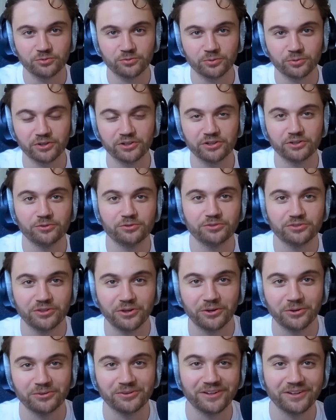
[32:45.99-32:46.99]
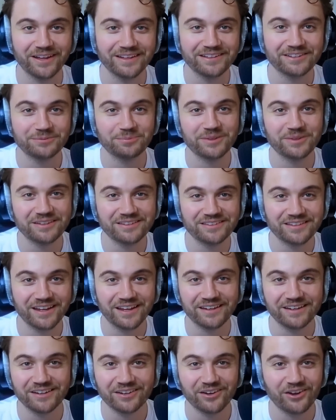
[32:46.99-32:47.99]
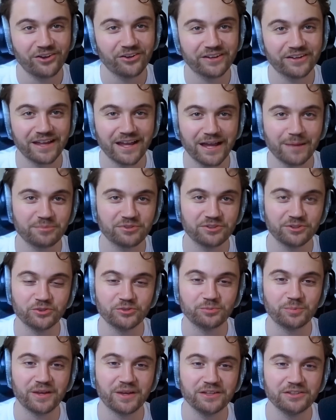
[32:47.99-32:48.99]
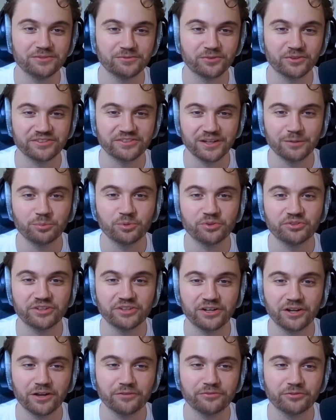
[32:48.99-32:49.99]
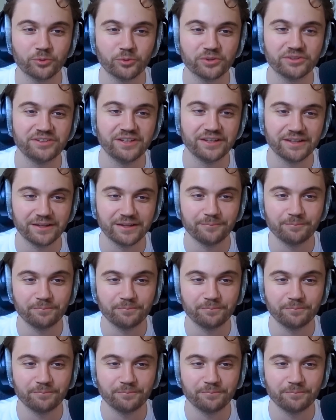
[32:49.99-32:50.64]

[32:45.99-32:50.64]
We're going to use code Lightspeed10 in all caps, no space, for 10% off your ticket.